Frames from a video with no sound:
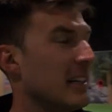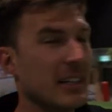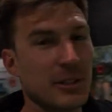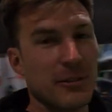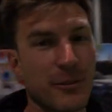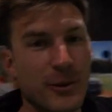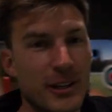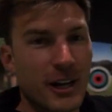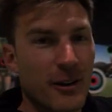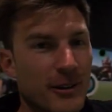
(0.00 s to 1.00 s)
Got the footy
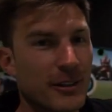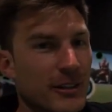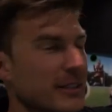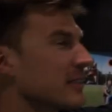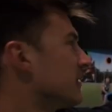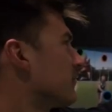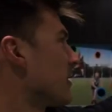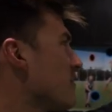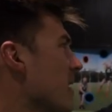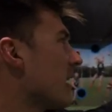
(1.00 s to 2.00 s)
going on,
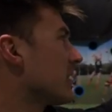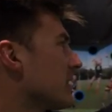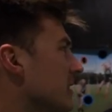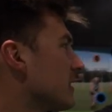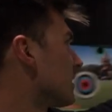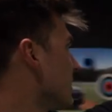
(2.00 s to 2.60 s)
rebounders,